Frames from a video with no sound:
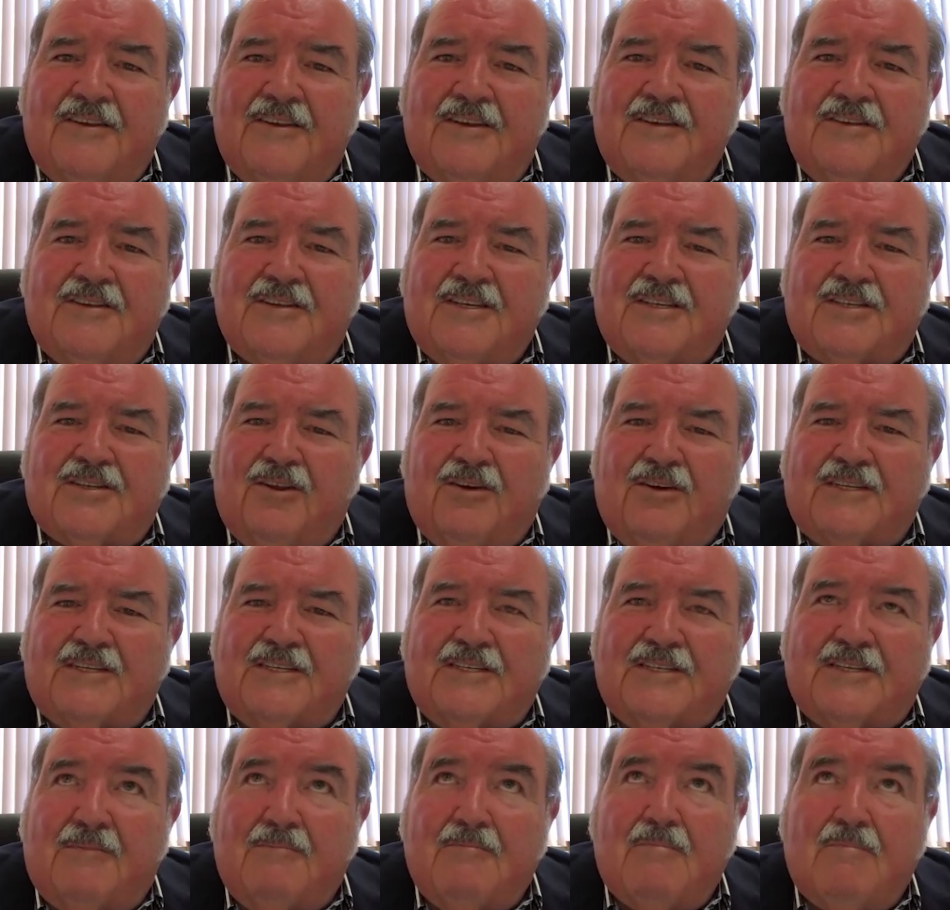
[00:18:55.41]
just like
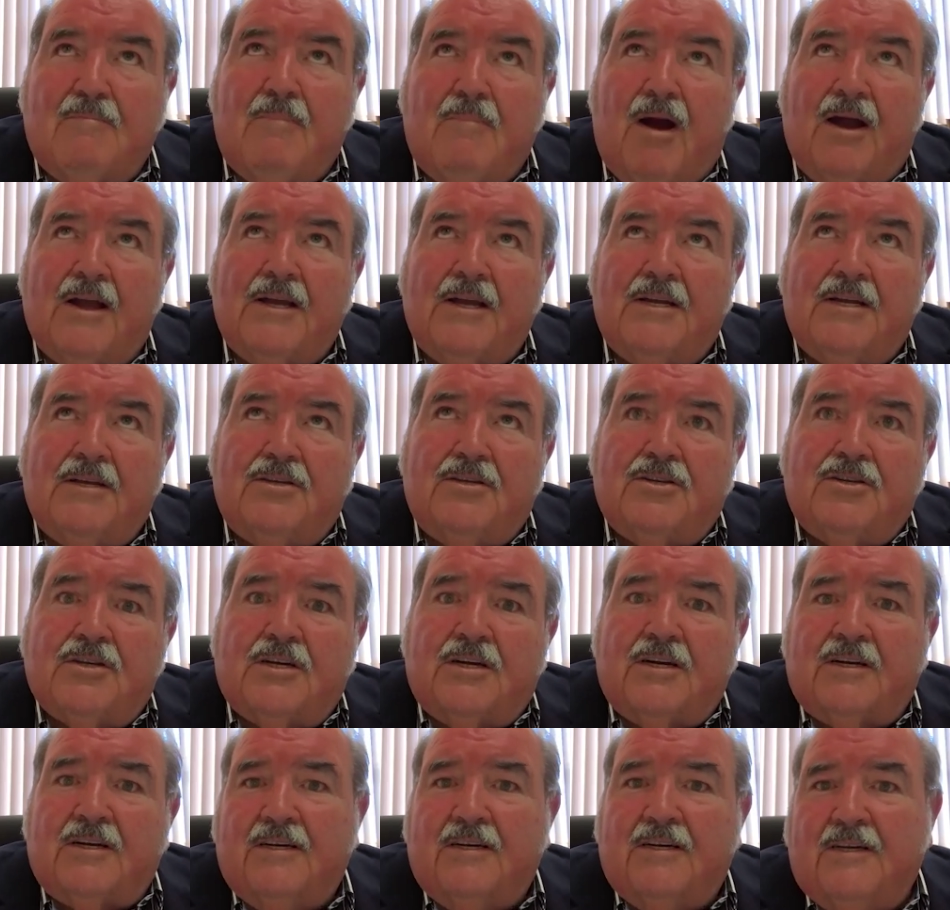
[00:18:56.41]
some
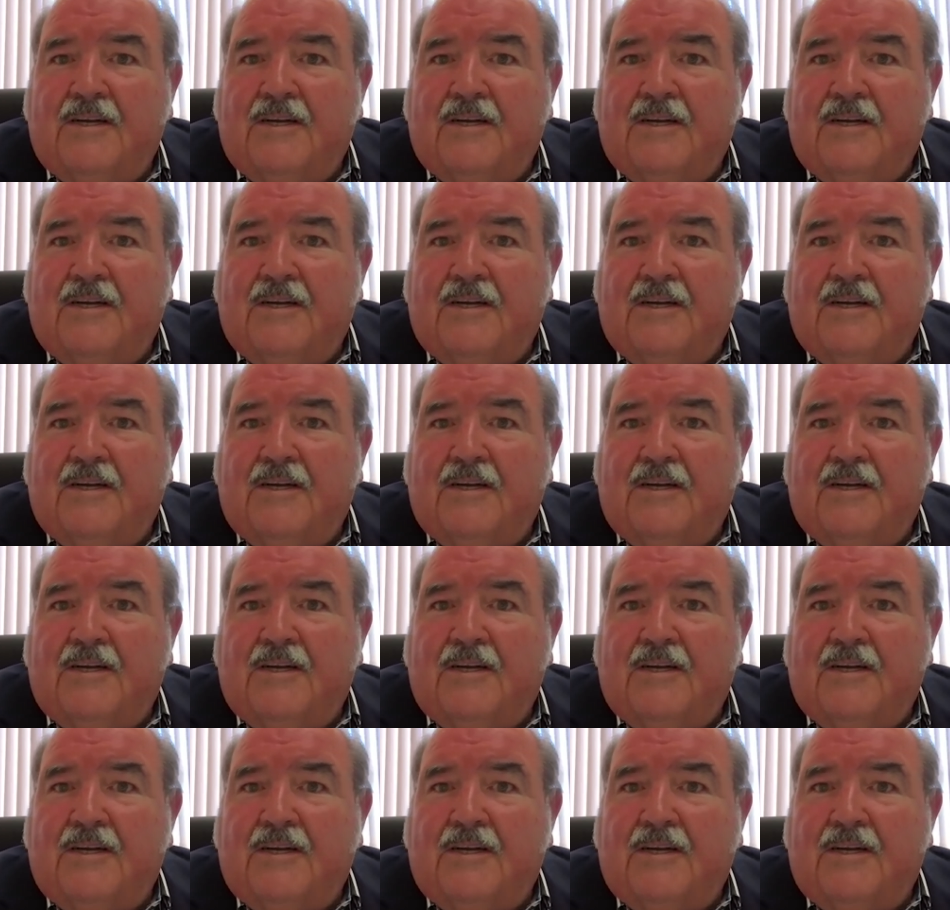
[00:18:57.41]
major,